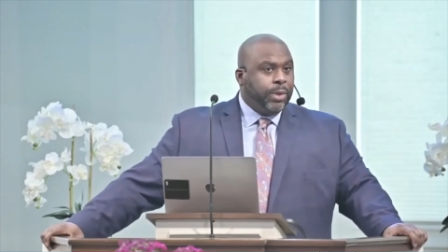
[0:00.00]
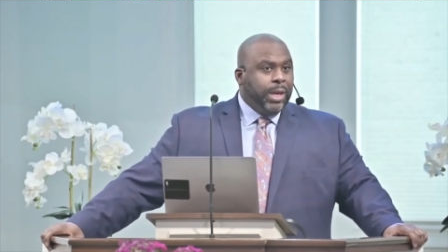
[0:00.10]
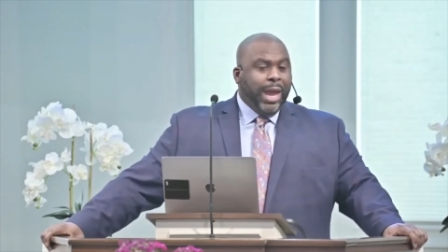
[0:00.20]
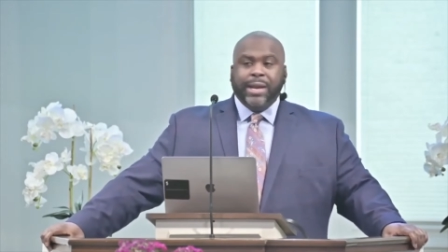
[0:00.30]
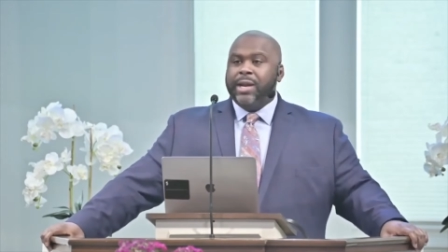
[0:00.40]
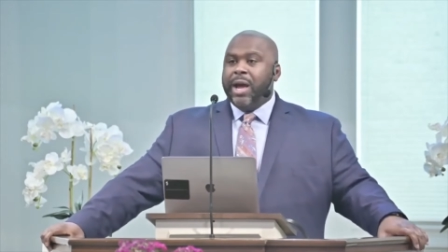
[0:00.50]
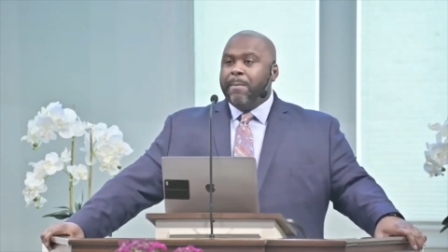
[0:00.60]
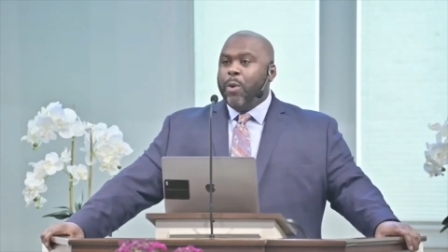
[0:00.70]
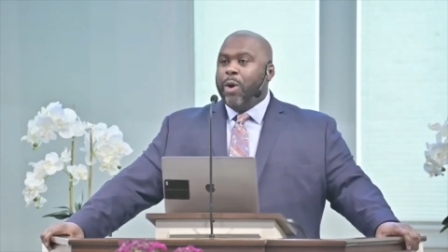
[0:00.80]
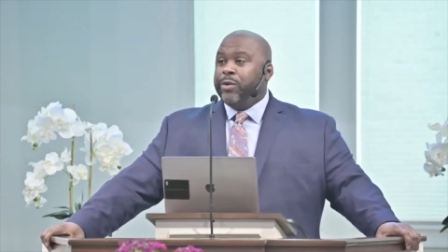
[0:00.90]
And the
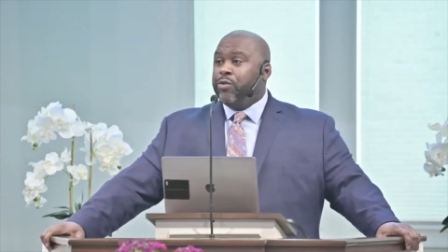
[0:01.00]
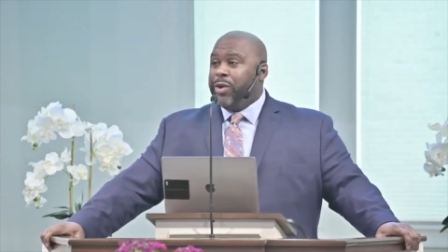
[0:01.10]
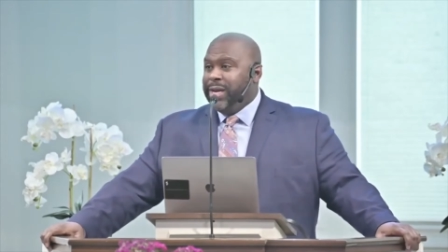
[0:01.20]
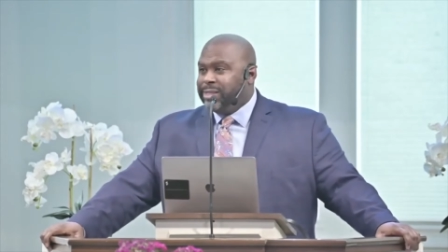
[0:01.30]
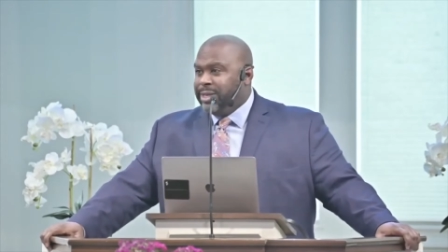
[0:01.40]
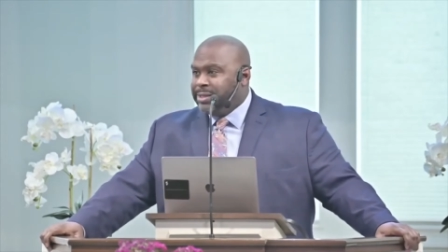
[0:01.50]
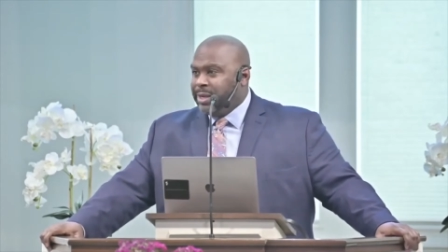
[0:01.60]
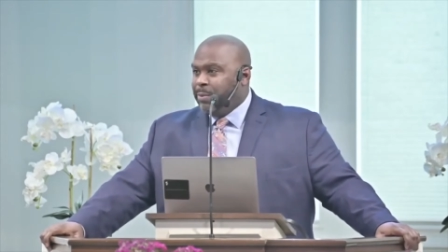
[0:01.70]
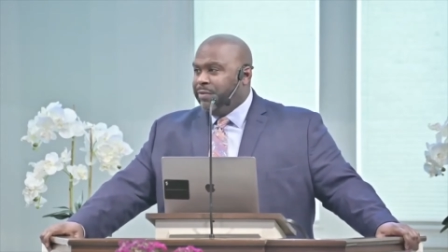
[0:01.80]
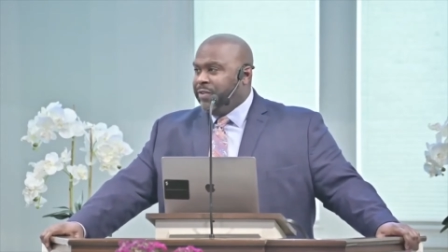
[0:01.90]
number one reason
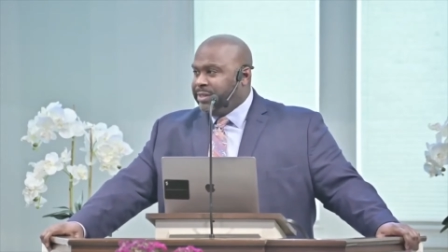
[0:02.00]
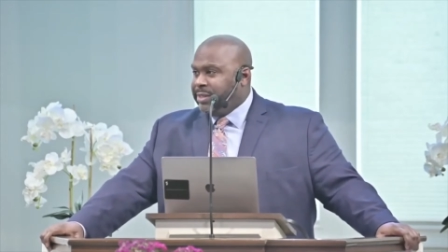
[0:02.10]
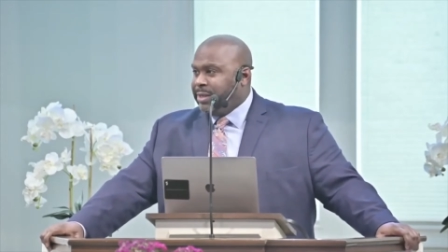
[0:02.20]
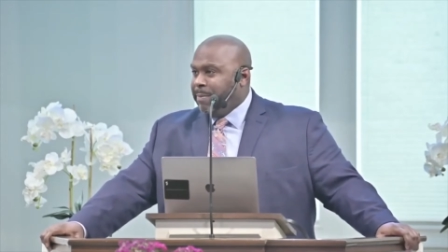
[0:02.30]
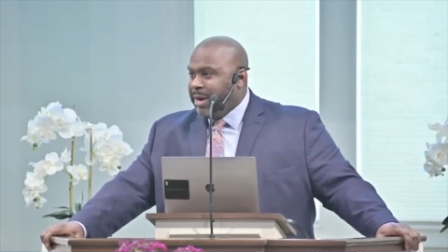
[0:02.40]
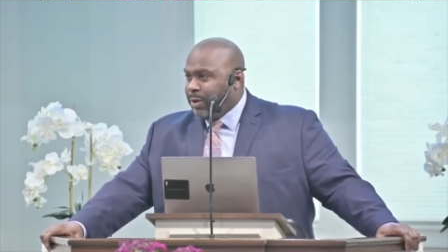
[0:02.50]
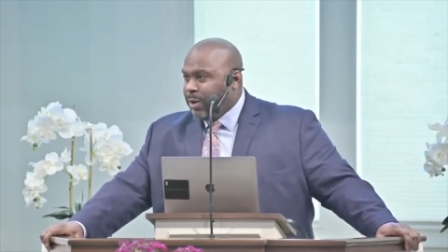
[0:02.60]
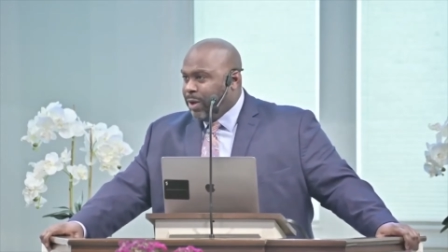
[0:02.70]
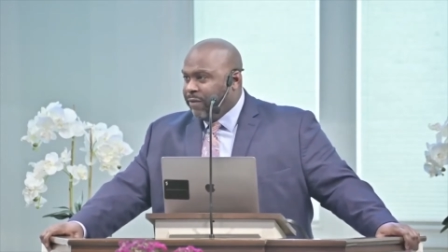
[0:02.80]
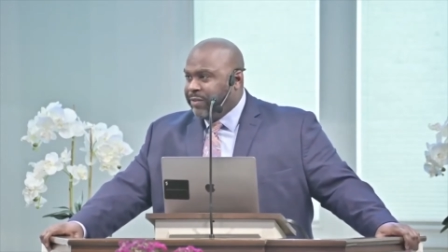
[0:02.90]
someone visits a
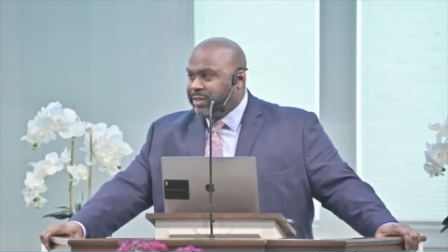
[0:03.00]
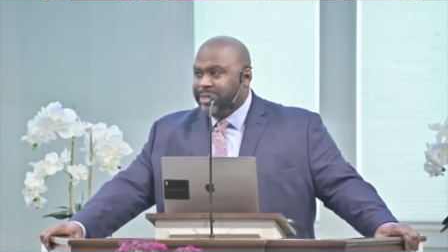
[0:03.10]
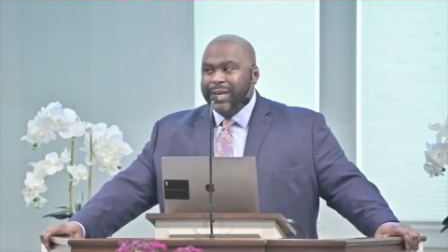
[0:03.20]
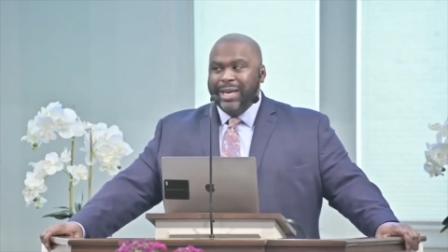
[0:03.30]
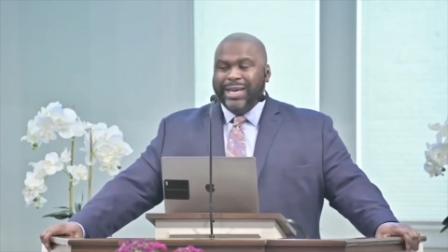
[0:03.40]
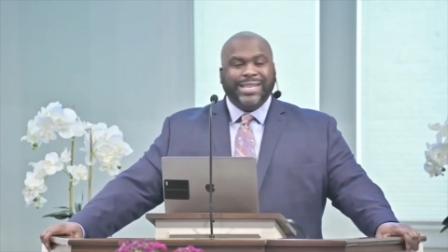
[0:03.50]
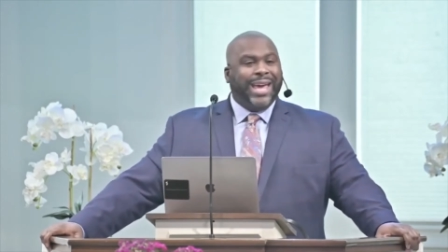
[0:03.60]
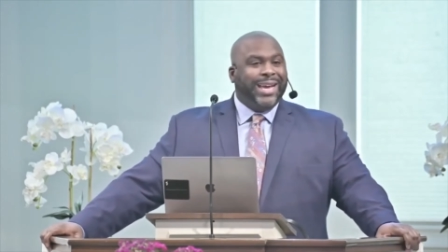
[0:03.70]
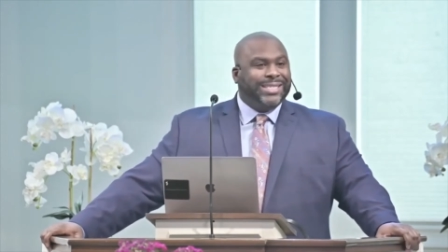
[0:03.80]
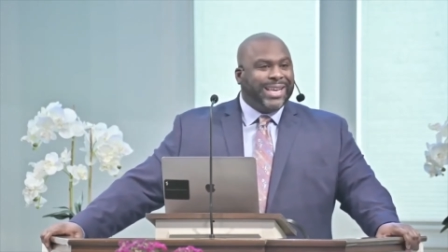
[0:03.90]
medical office is
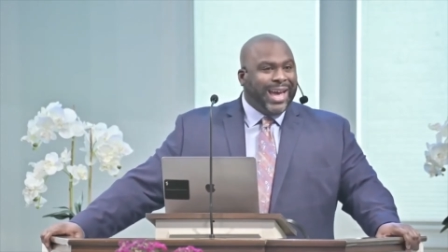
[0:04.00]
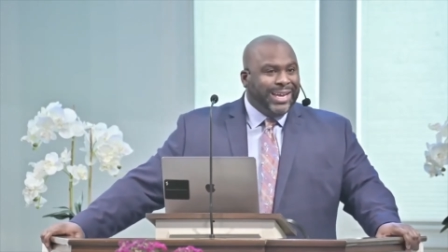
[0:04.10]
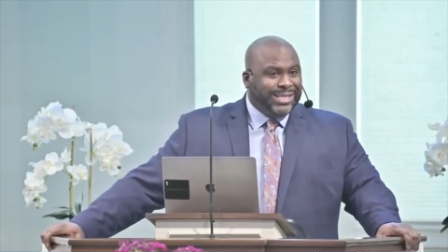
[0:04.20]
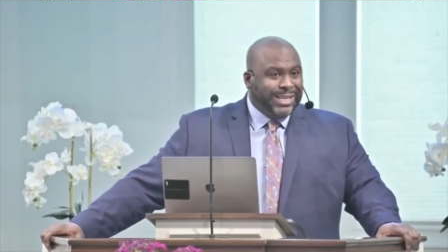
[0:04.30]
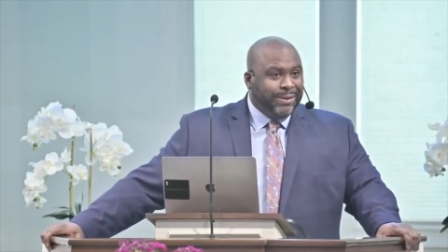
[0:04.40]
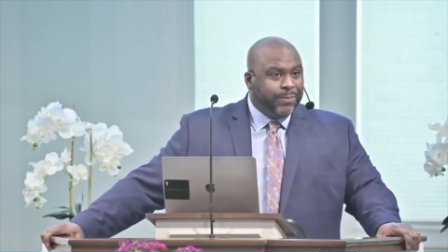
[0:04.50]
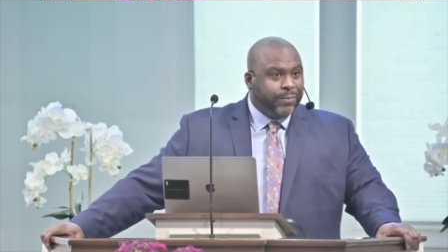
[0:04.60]
anxiety.